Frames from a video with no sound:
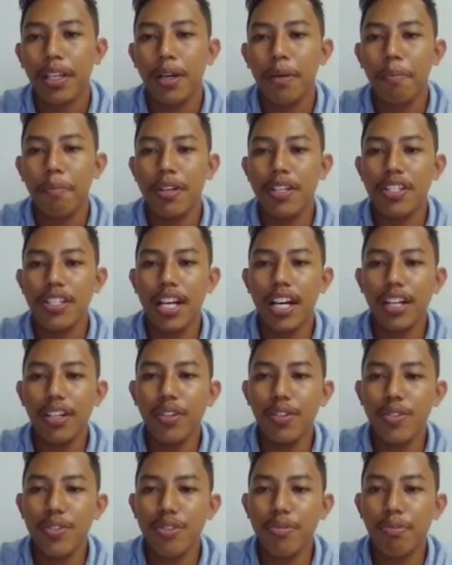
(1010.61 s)

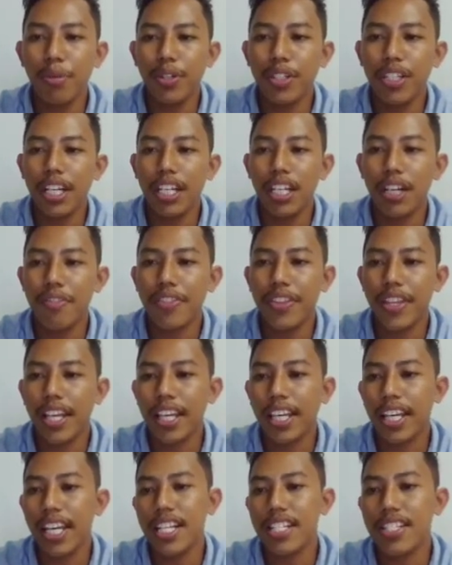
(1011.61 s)
Marzano's model of
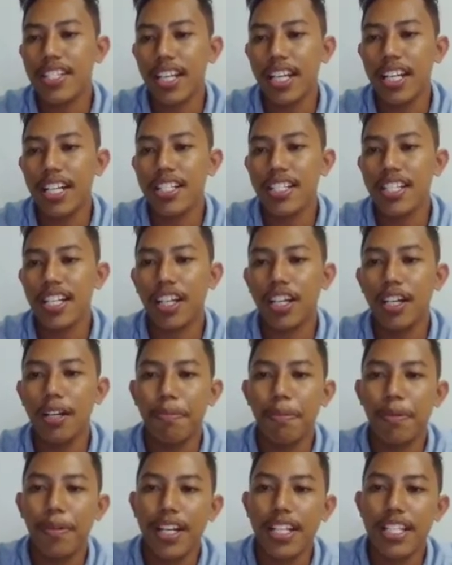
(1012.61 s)
thinking skills
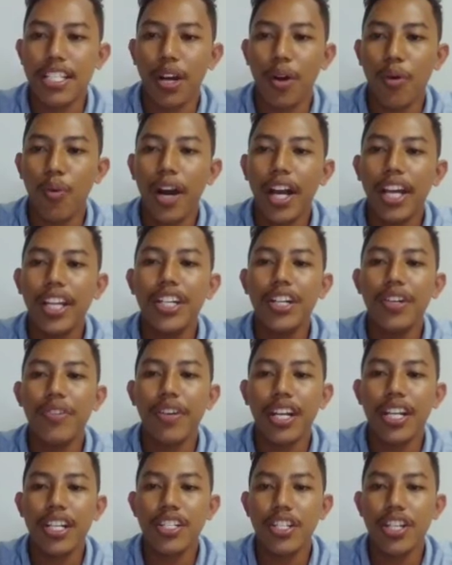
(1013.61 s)
incorporates a wider
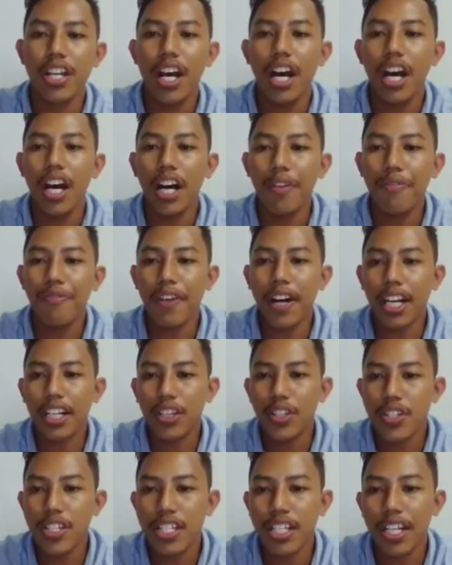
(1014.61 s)
range of
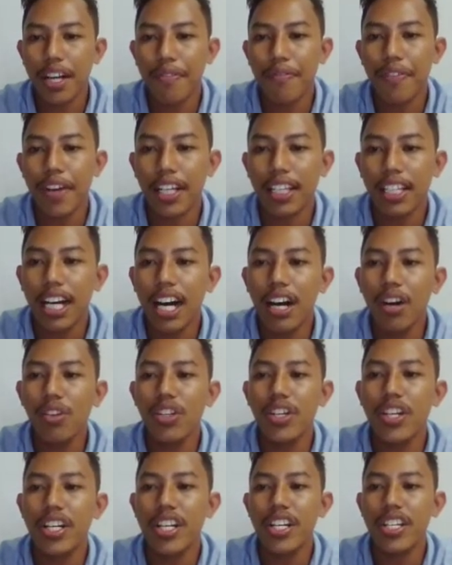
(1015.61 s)
factors that affect how
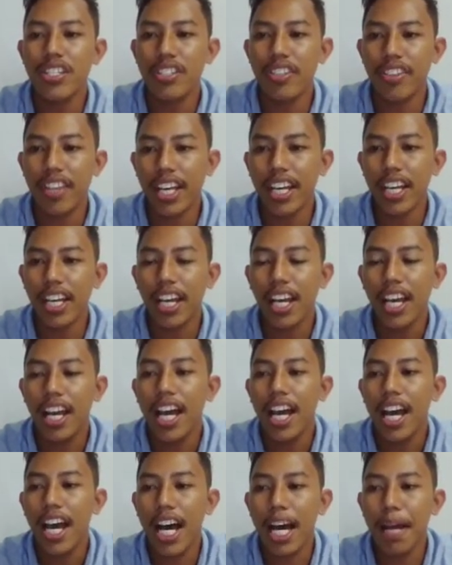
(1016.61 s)
learners think
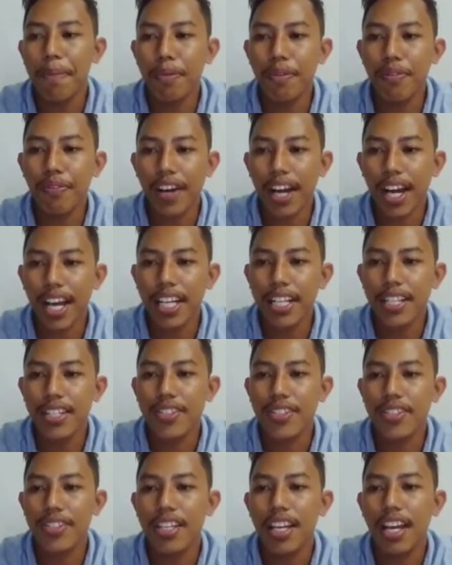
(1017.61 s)
and
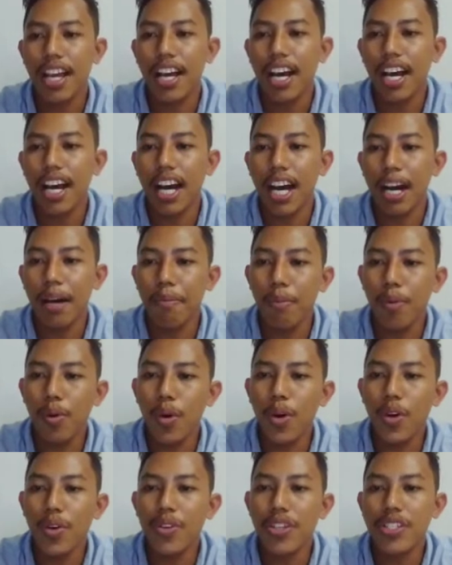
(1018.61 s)
provides a
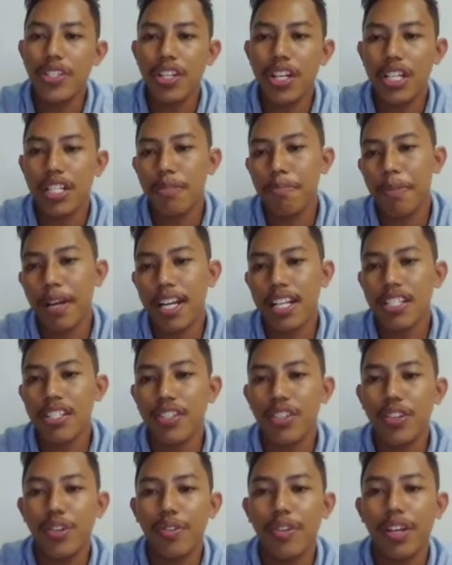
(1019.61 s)
more research-based
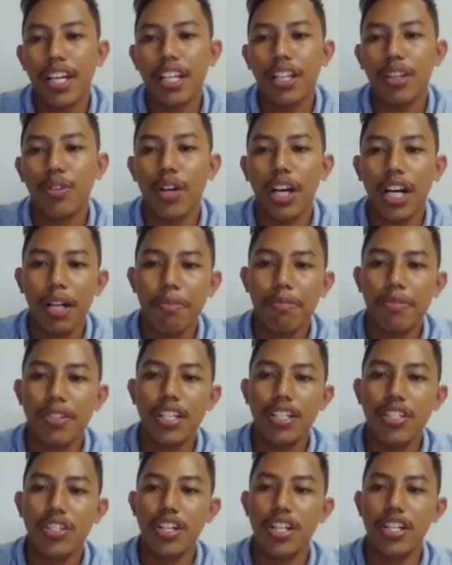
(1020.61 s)
theory to help
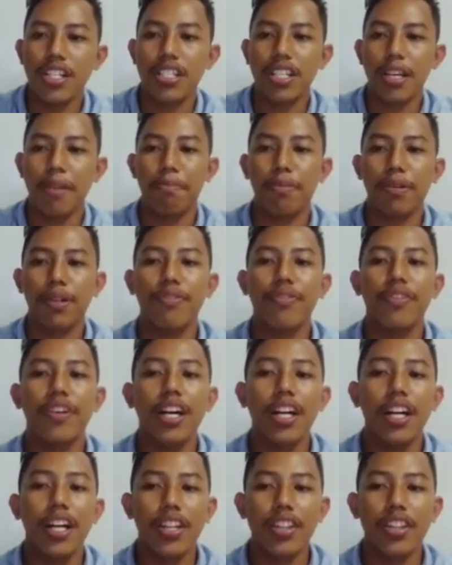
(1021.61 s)
teachers improve
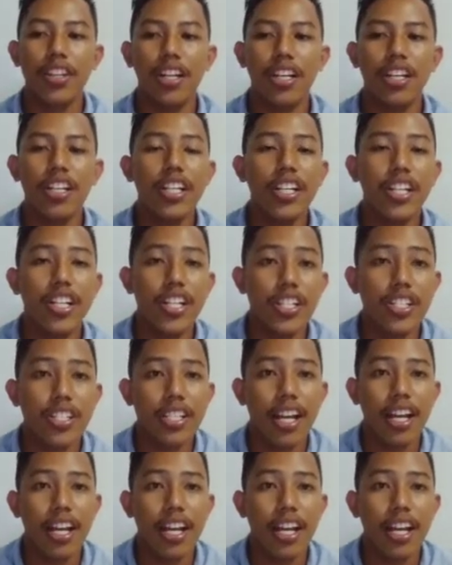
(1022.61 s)
their learners'